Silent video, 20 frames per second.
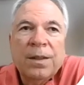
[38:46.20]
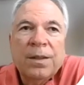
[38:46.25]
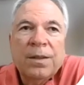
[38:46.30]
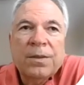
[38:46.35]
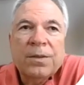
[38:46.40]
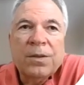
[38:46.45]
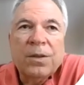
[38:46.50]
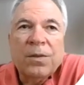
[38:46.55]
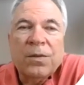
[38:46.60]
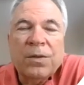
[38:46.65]

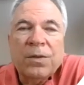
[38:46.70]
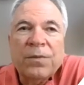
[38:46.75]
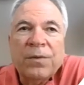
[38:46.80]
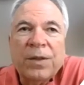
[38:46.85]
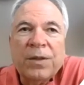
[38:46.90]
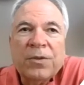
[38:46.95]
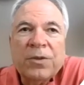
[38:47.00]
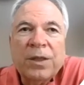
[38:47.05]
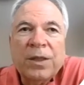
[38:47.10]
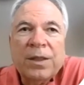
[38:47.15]
So the
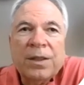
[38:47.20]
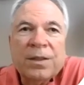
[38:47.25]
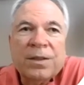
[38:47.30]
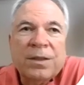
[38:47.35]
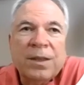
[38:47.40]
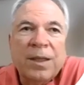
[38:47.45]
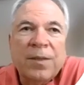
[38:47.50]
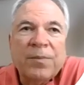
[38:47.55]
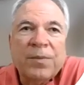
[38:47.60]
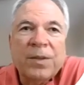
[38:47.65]
ventricular
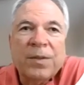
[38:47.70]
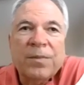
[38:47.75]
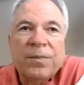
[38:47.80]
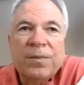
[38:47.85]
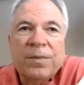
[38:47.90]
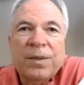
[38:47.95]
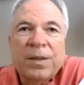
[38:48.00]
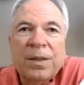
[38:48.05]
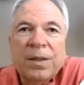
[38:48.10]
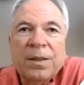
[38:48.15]

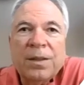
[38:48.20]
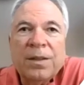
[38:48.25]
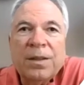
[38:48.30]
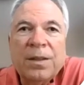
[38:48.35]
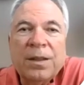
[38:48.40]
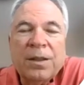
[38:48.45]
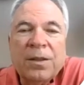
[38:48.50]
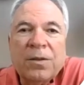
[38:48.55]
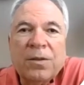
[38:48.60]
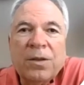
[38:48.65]
septum
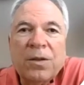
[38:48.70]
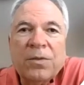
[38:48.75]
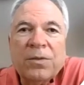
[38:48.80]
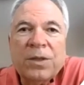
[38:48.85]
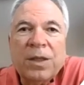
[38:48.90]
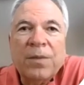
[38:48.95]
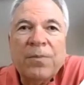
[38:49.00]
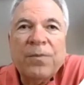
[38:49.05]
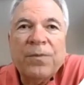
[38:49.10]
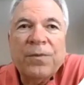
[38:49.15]

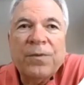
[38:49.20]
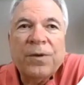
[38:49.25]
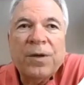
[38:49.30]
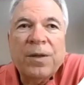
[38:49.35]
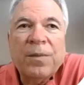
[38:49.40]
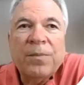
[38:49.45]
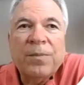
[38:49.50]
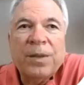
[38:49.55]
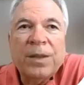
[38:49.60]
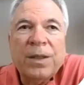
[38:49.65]
grows up
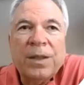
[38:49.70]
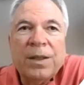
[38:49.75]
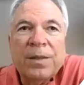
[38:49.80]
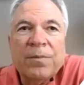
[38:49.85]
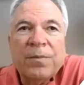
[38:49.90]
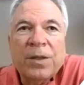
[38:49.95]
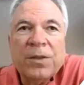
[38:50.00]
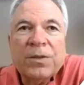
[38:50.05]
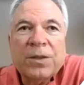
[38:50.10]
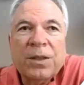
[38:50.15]
from the
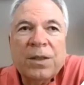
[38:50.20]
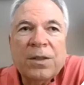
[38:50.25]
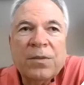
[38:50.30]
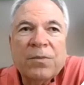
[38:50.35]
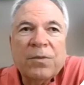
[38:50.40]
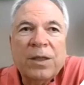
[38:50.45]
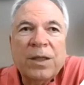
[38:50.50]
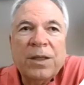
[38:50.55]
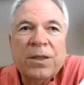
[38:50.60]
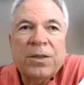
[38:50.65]
muscular
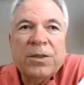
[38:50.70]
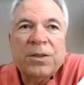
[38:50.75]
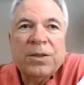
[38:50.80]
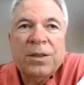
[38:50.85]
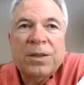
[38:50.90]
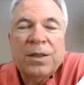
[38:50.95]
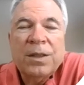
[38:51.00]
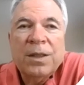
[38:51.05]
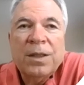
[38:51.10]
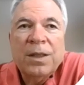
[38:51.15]
ridge
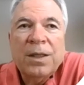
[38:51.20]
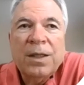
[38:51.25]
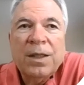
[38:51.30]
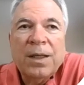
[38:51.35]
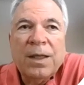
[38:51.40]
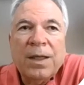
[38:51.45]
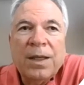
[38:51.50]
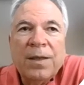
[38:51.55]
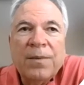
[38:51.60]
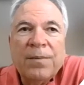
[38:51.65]

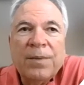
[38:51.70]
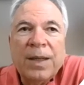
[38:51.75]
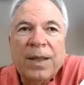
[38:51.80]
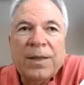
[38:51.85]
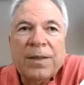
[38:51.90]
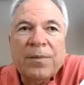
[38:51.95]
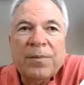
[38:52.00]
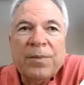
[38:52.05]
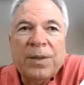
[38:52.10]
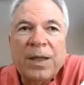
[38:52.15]

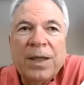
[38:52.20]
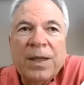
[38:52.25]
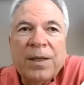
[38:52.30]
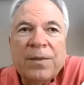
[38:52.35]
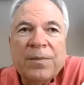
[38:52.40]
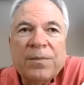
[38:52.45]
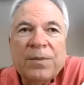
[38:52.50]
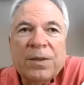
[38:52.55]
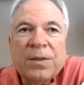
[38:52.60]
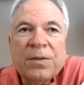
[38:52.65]
at the
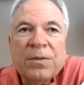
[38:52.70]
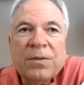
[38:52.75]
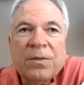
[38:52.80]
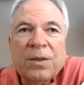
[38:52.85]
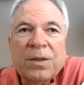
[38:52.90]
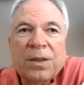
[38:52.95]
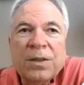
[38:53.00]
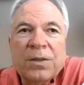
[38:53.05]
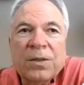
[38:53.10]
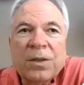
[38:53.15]
bottom.
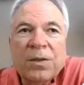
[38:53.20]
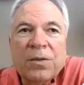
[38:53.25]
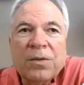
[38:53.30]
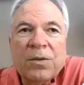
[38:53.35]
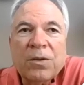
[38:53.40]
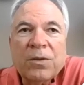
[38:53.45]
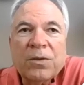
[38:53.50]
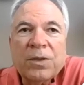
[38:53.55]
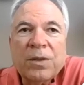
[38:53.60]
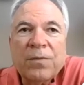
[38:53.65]
So it
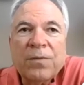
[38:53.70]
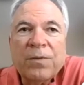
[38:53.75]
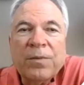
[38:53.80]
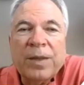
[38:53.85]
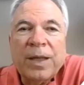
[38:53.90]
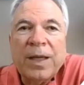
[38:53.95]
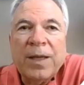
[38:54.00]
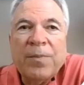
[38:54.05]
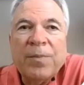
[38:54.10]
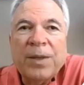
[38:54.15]
grows up from
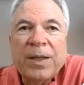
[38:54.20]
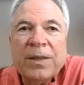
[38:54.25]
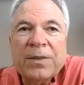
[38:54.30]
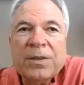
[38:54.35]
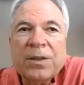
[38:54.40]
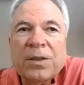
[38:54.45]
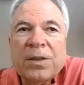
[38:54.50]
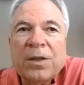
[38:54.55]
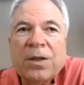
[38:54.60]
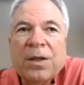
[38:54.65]
the apex
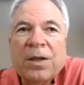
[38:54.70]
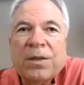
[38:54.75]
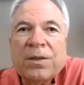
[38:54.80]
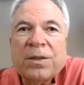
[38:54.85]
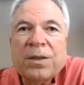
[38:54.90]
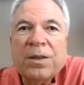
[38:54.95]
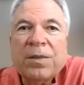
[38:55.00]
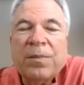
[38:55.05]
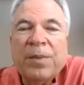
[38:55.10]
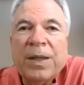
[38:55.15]
of the heart
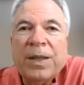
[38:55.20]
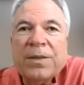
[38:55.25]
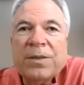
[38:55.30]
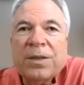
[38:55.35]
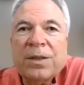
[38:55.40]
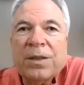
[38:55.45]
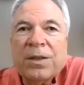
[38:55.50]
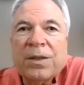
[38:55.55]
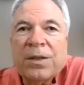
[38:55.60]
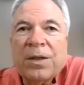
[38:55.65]
to the base
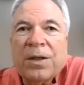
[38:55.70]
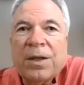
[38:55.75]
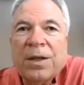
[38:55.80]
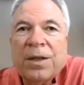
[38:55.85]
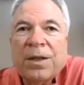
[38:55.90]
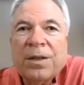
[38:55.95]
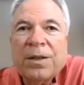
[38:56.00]
of the heart.